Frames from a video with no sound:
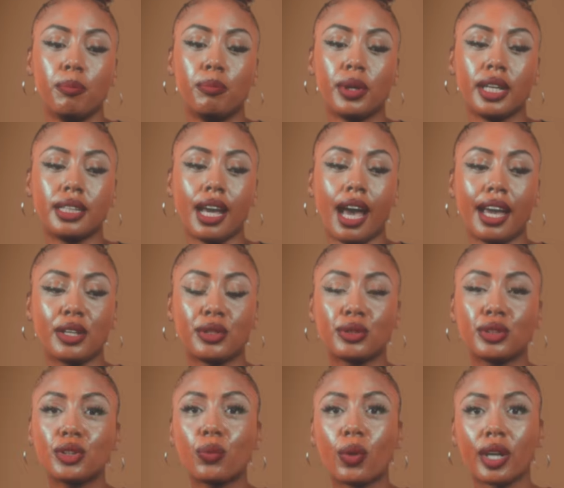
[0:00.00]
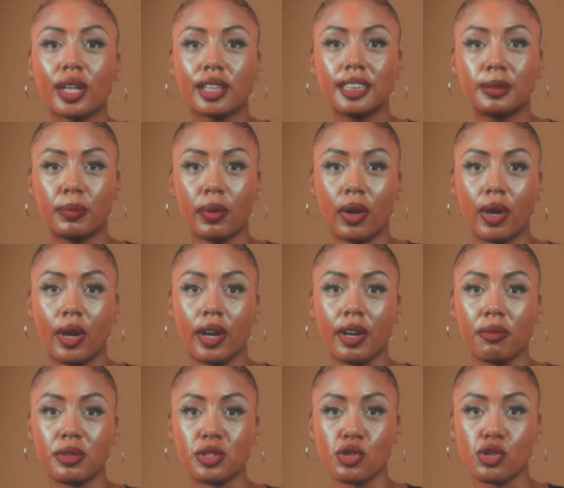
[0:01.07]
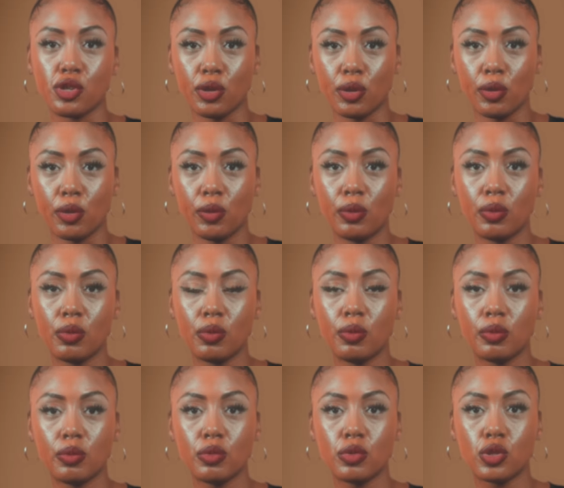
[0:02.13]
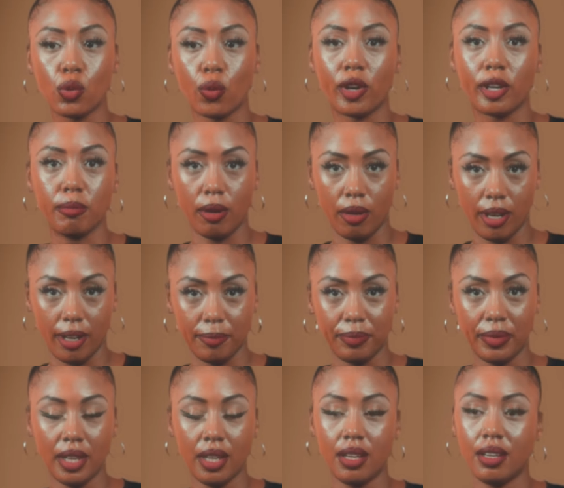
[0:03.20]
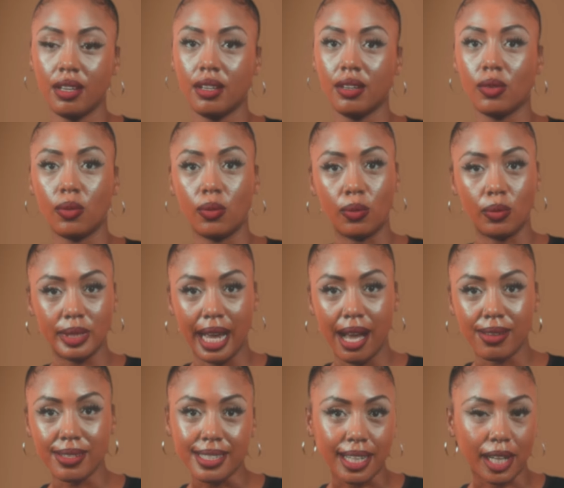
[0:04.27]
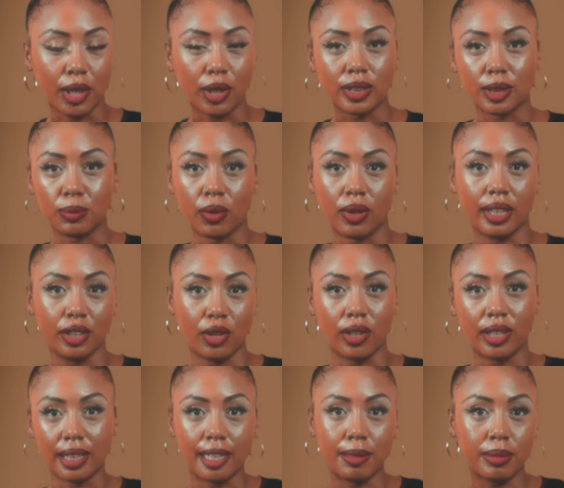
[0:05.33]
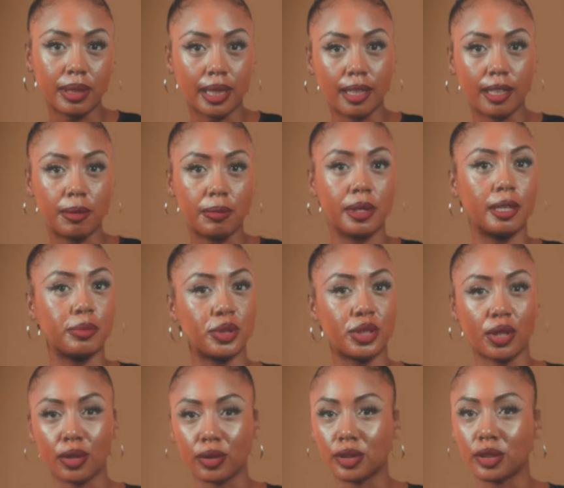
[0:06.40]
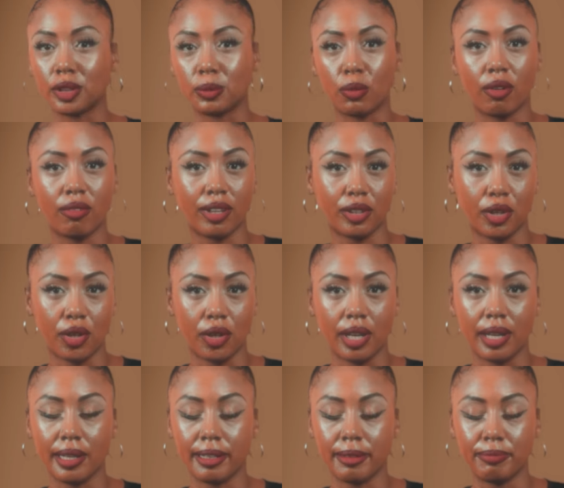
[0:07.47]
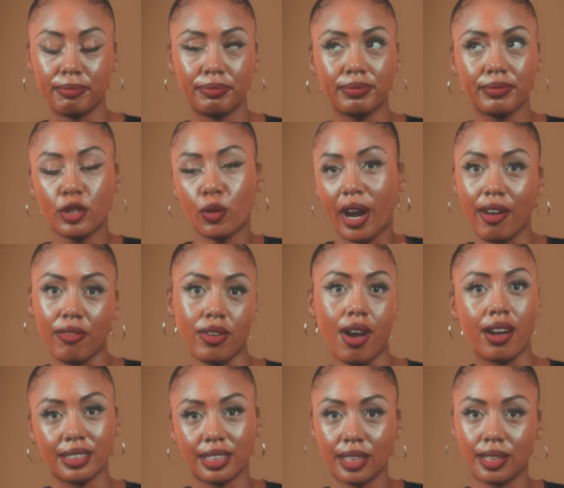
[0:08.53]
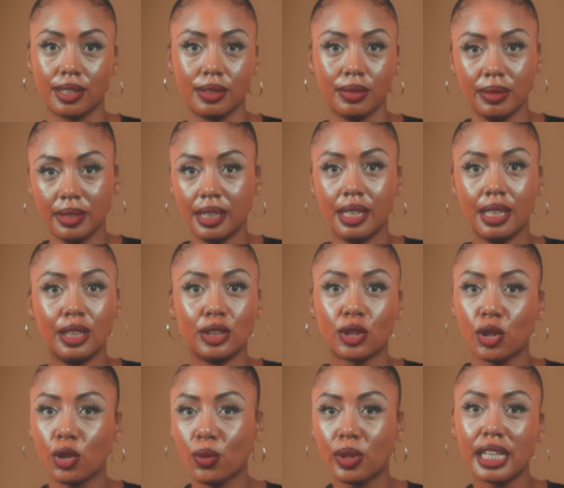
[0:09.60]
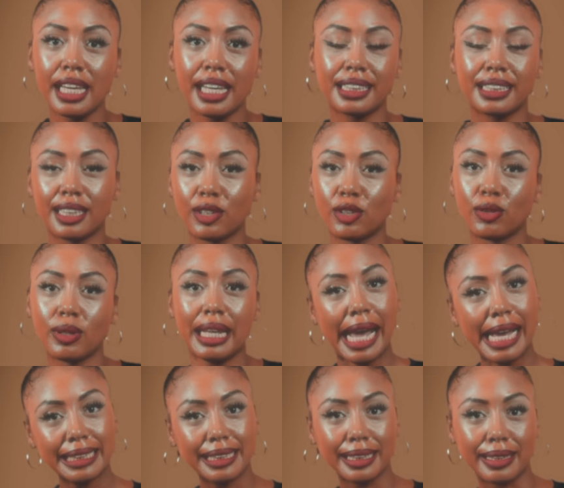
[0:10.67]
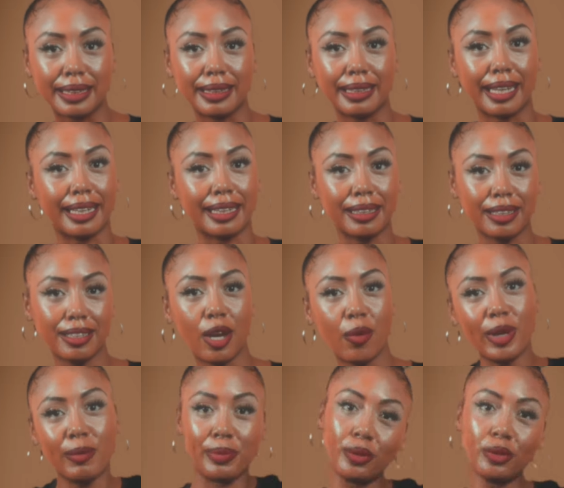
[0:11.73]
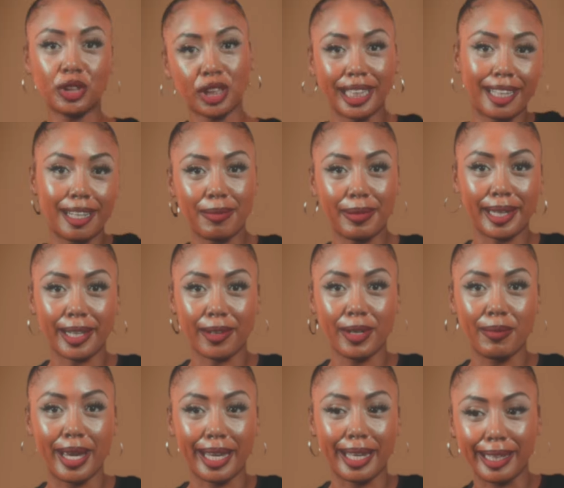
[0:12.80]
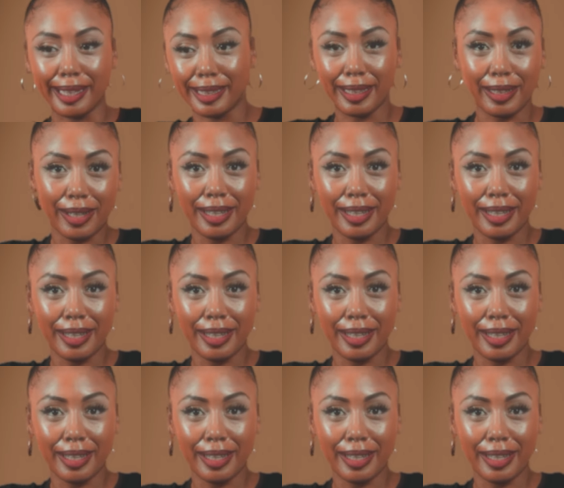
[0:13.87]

but I used to work at this bar and it was a two story bar. Downstairs is more like your club club. Upstairs is more of like your uh, craft cocktail so you would think it's a little classier, like, you know, we bougie up here, we making,